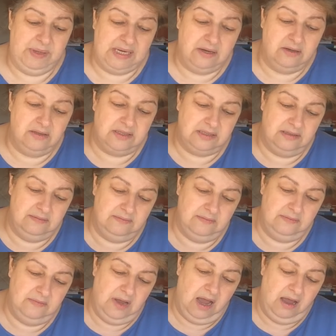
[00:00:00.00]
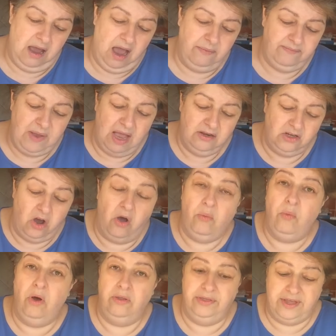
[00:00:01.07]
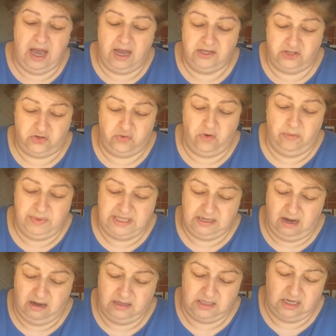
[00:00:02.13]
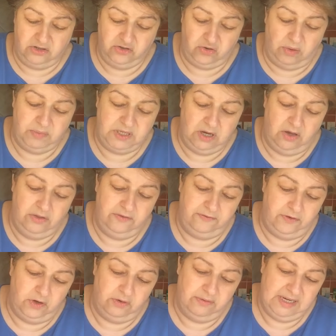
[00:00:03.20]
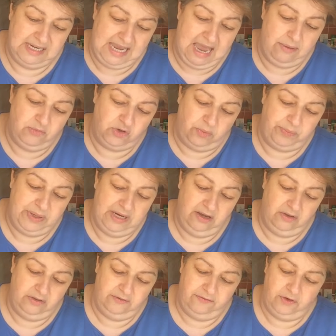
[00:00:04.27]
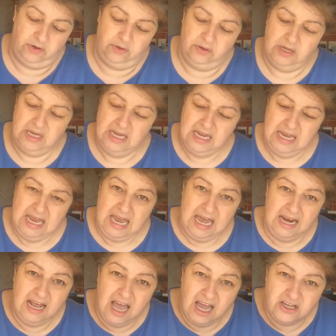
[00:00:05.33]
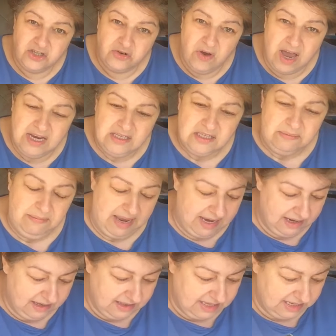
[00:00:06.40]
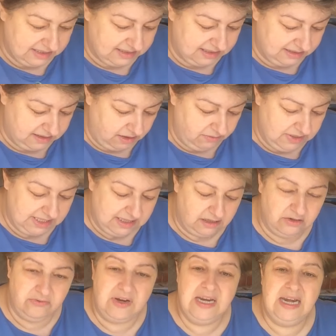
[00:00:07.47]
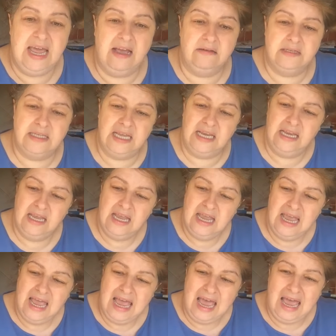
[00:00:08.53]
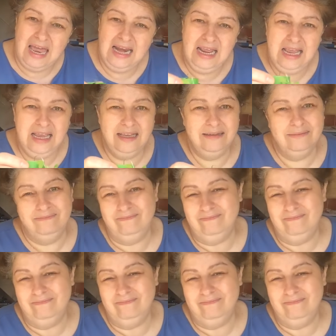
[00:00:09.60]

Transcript: because I got one that I traumatised, I dropped it on the floor and kept dropping it on the floor, and I tried to make this its own little greenhouse thing, and it,